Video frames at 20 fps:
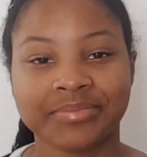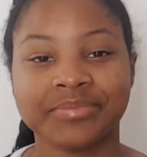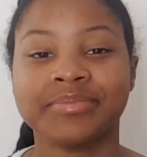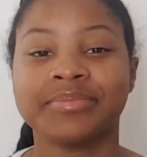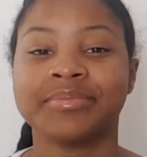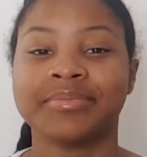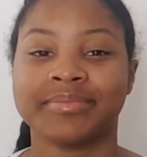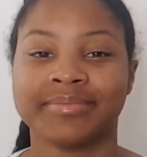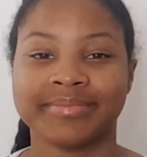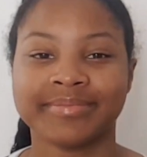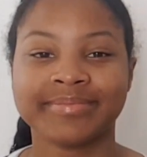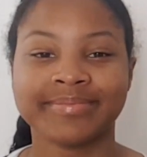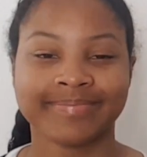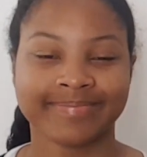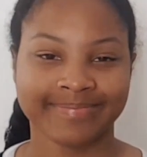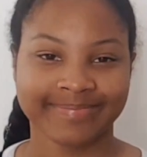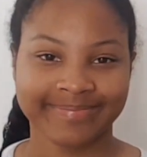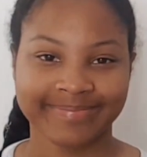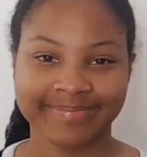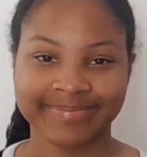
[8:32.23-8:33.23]

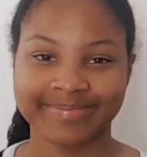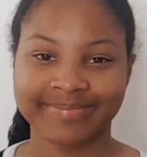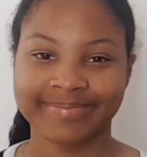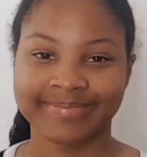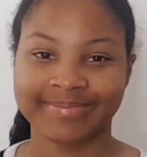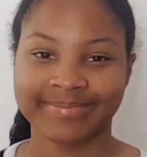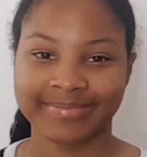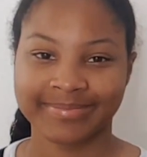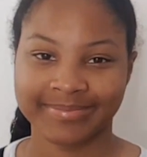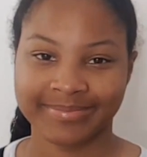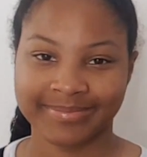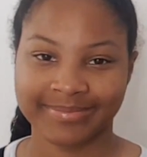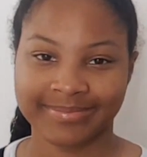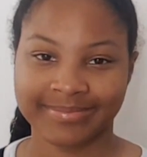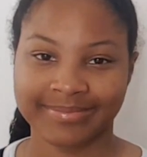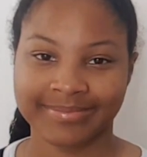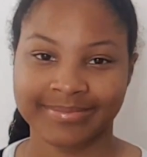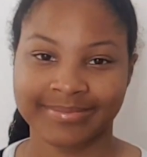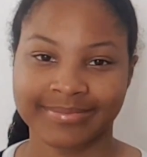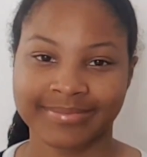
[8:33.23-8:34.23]

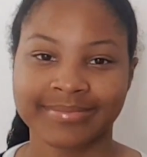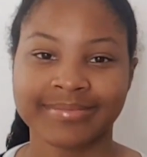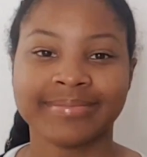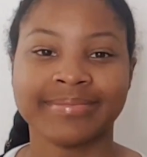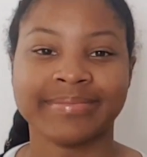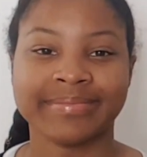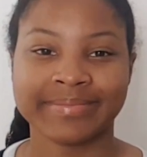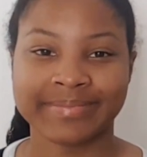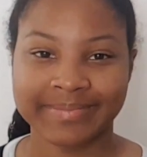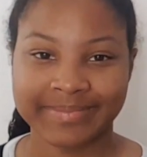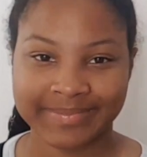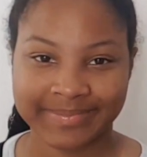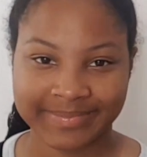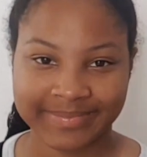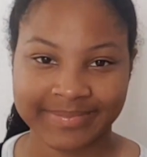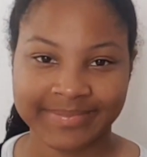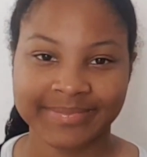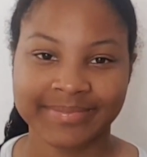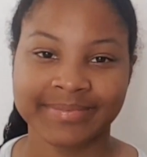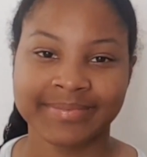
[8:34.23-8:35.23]

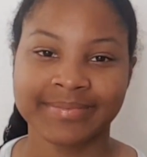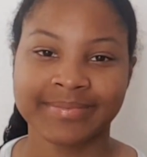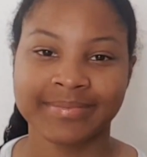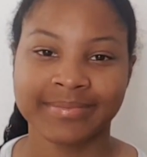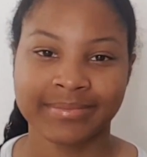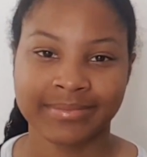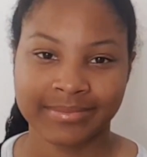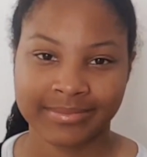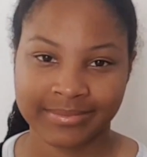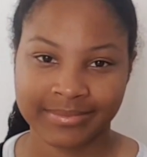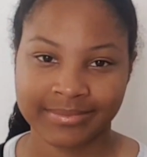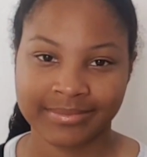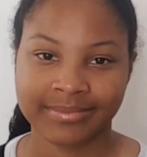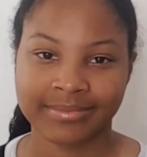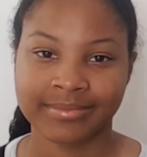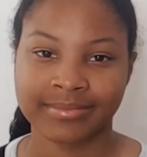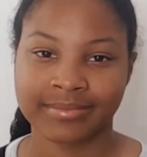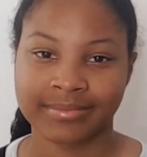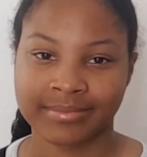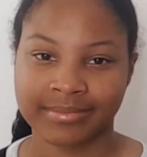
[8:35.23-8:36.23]

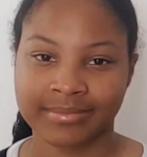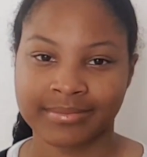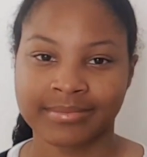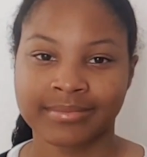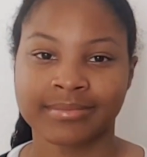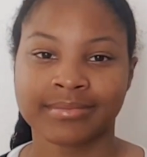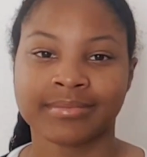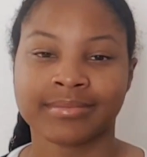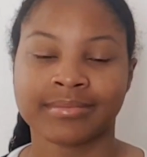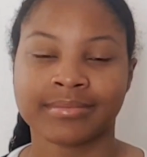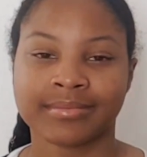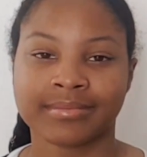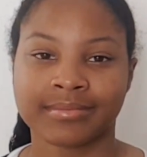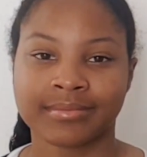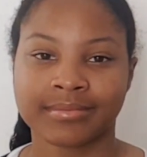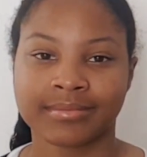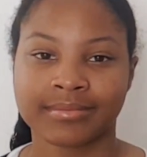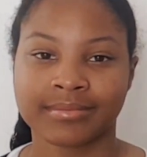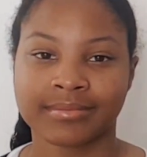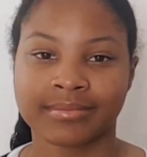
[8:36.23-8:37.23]

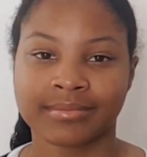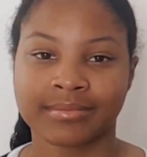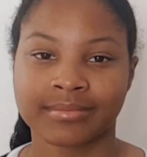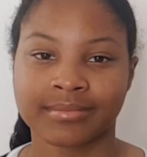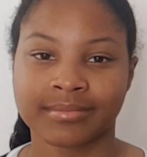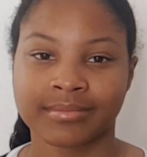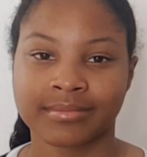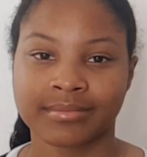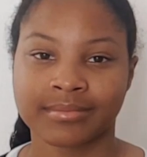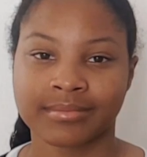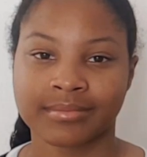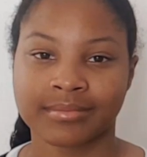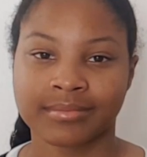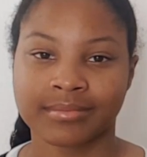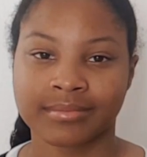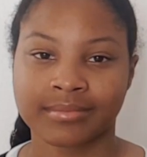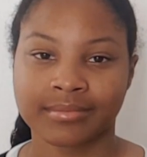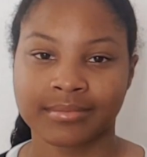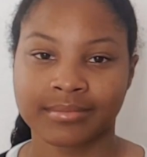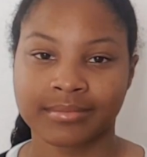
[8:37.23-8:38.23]

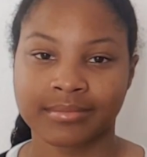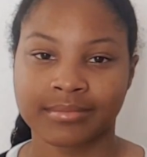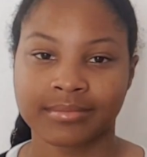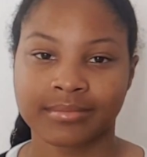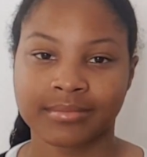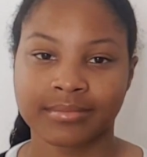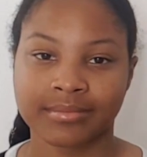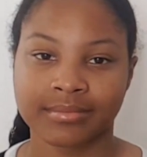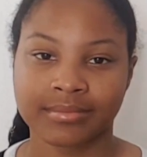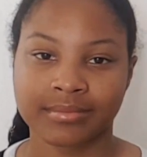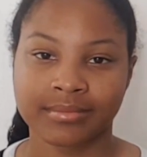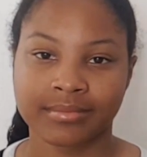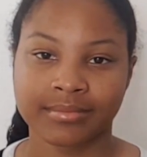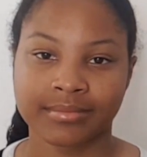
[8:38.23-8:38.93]
[no speech]